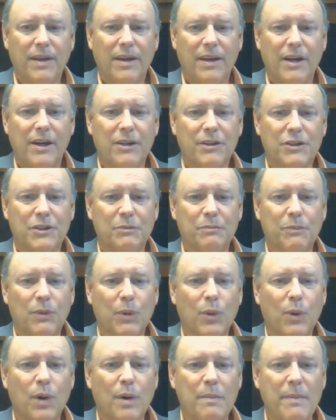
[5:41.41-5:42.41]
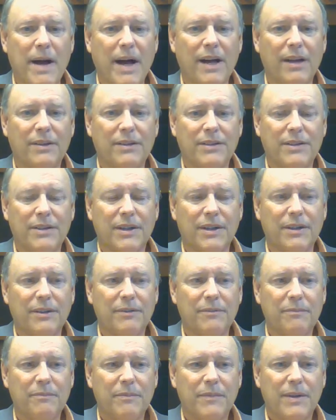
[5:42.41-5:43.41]
hear some more about uh,
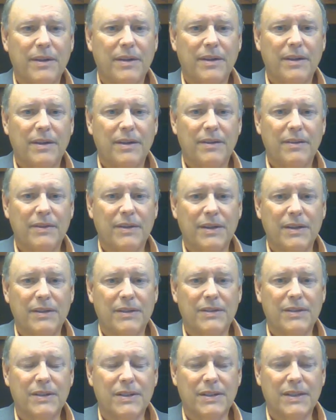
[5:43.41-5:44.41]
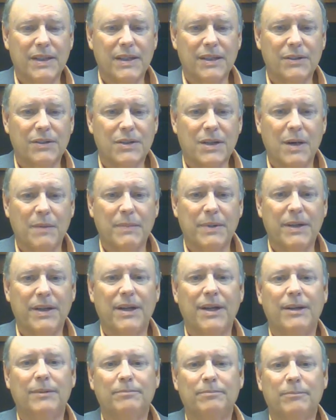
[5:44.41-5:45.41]
these things coming
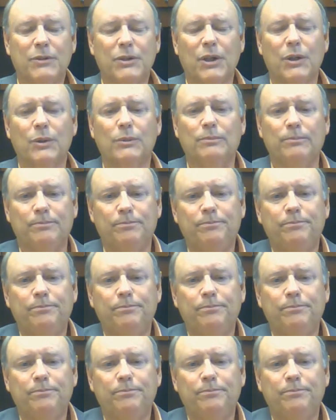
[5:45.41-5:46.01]
up. So,